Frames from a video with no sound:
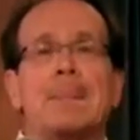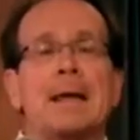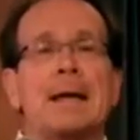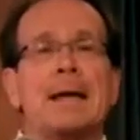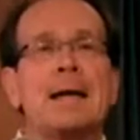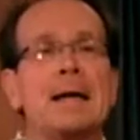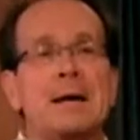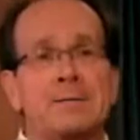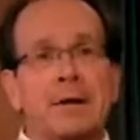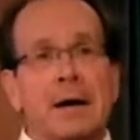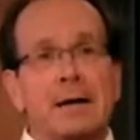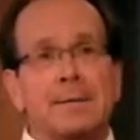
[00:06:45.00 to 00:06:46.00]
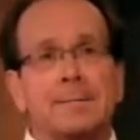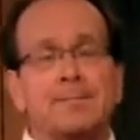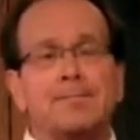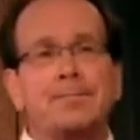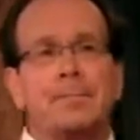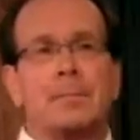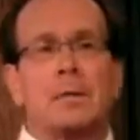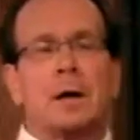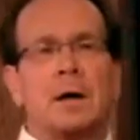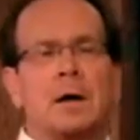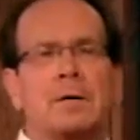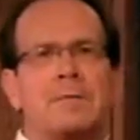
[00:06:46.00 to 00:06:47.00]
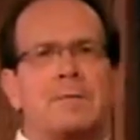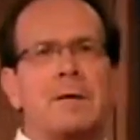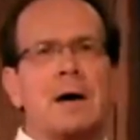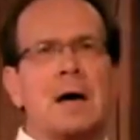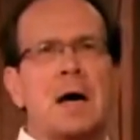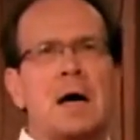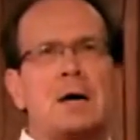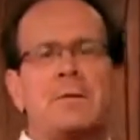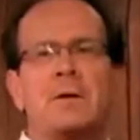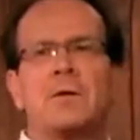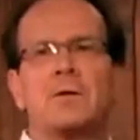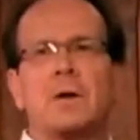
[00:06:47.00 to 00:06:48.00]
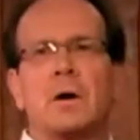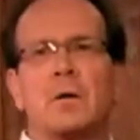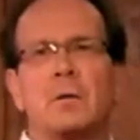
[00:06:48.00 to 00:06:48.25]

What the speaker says: In any event, 5 years ago,